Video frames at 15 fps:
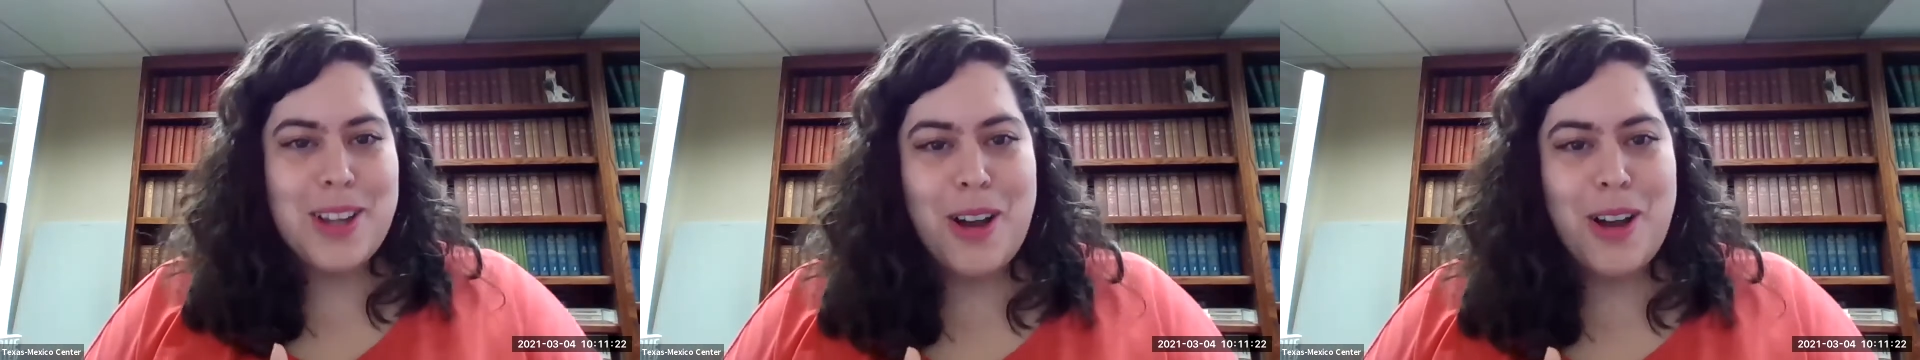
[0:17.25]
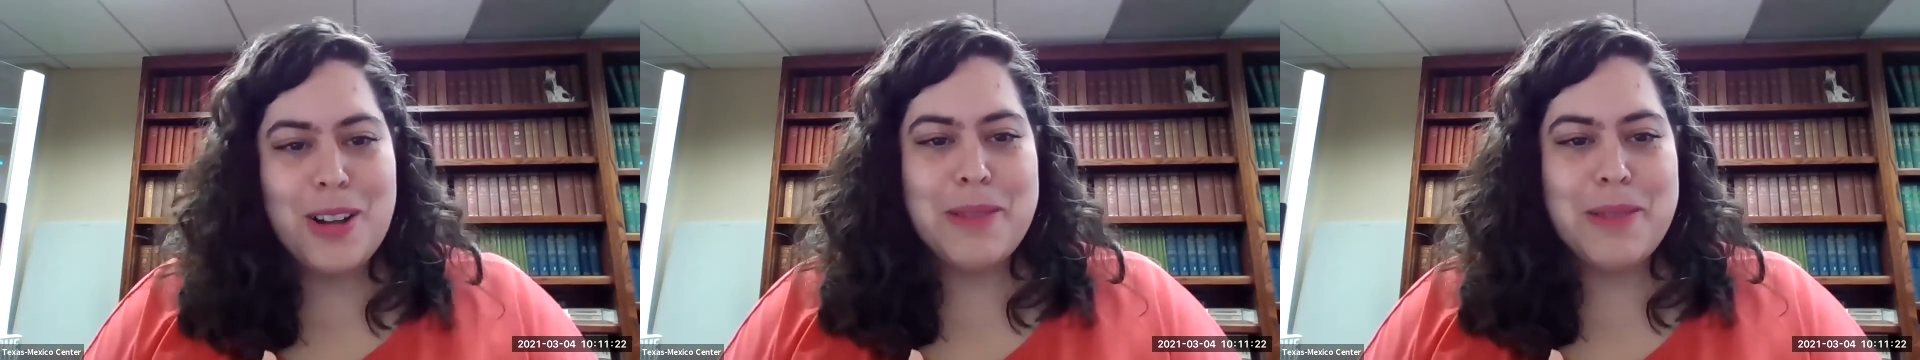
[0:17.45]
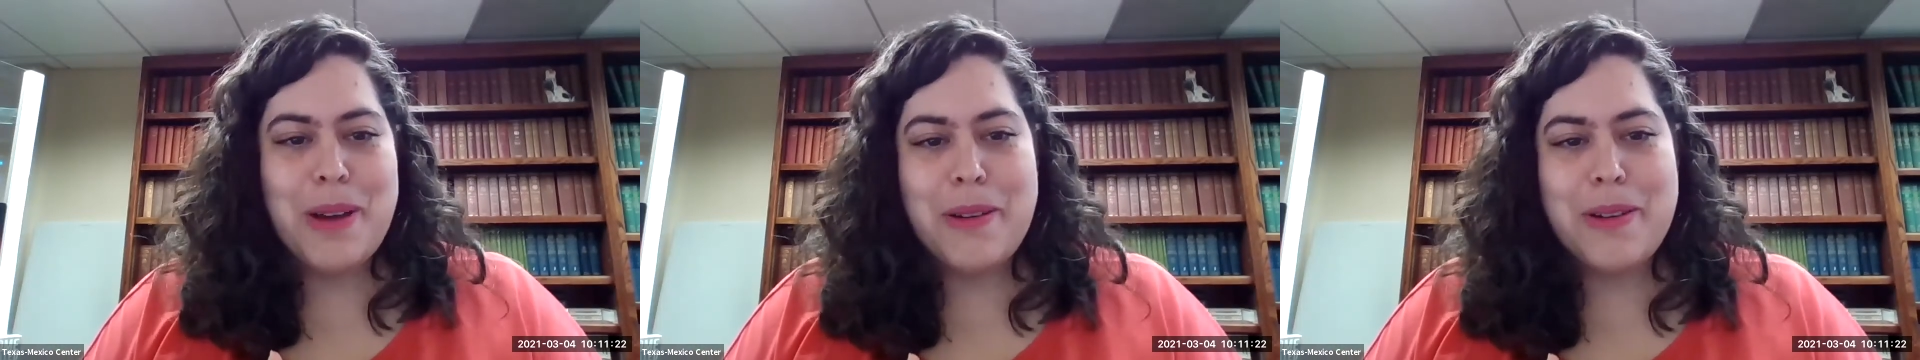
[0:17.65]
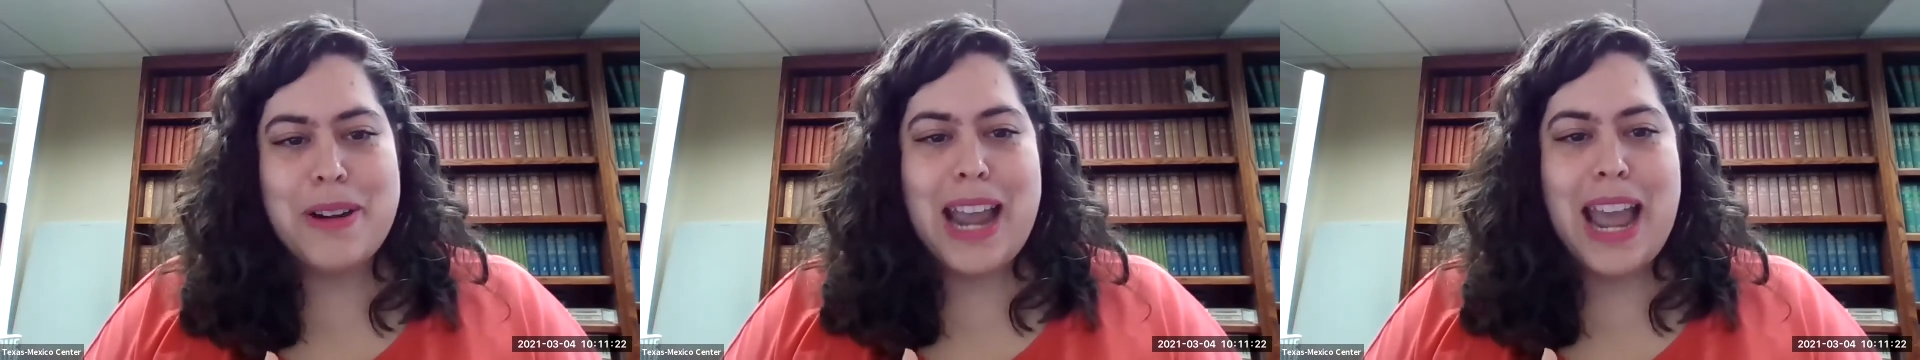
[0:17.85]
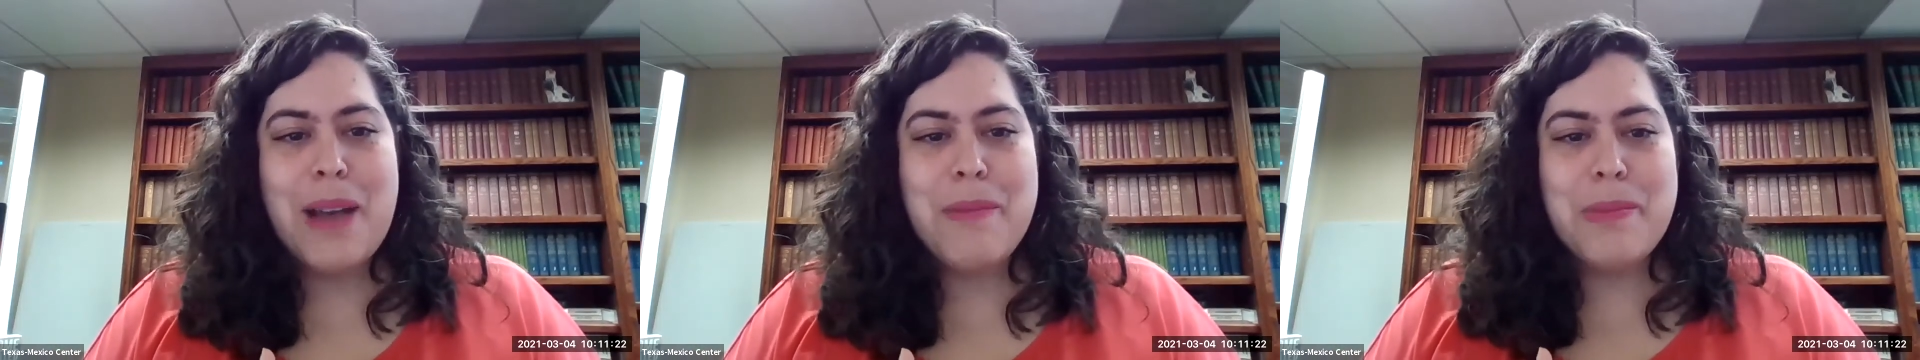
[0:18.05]
talked about
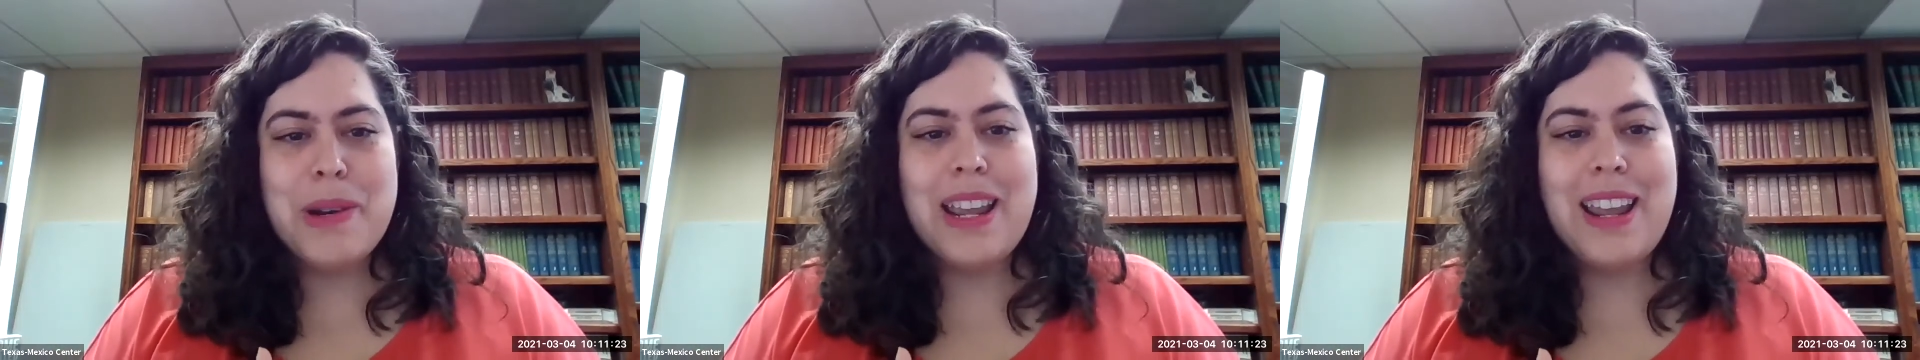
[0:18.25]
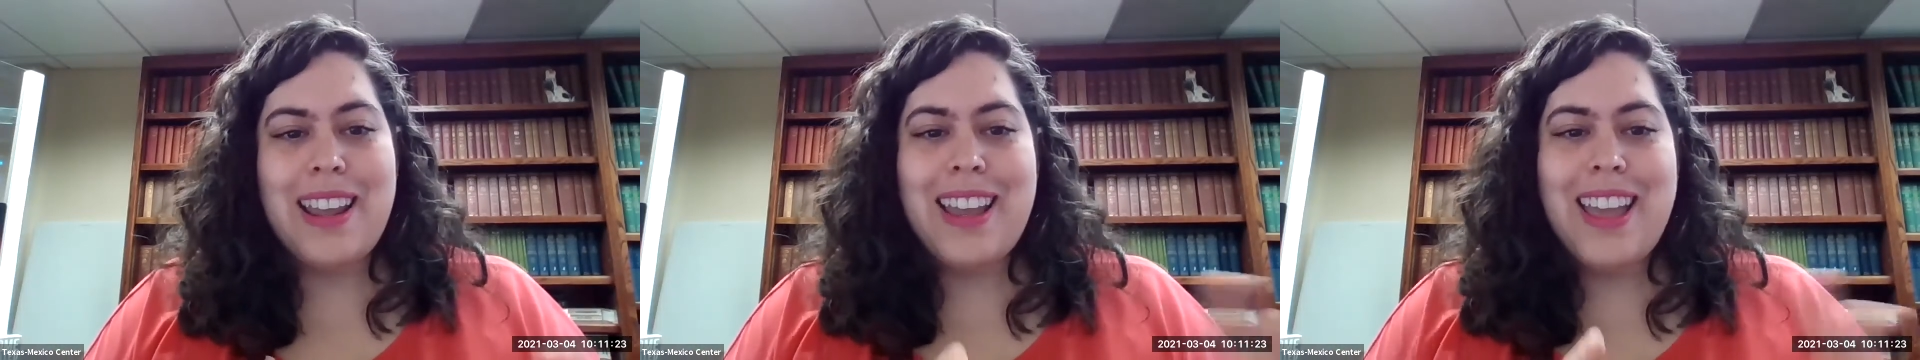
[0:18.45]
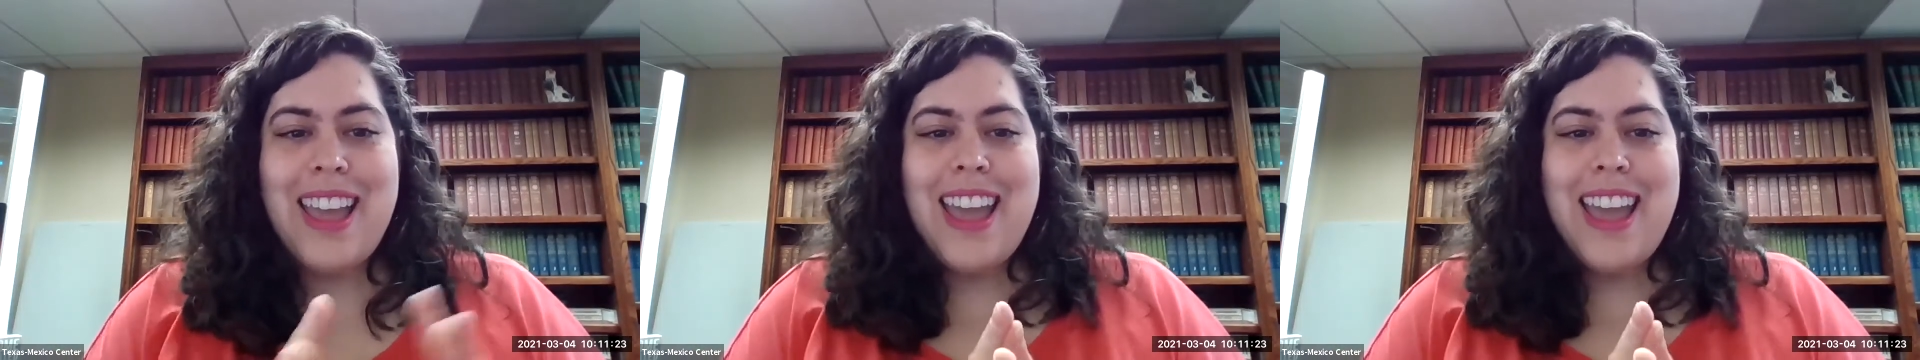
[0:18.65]
and happening.